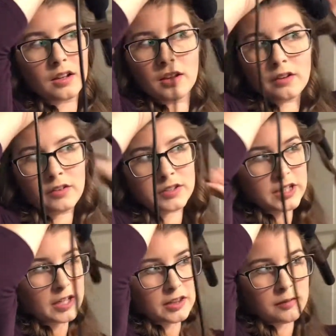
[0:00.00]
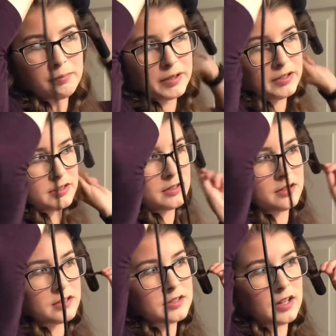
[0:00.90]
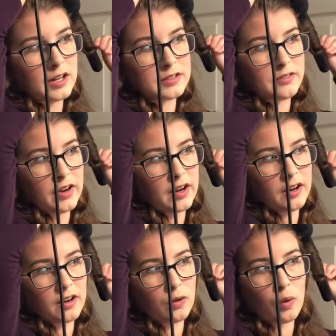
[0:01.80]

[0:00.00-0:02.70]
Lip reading: Give or take the piece or the size of hair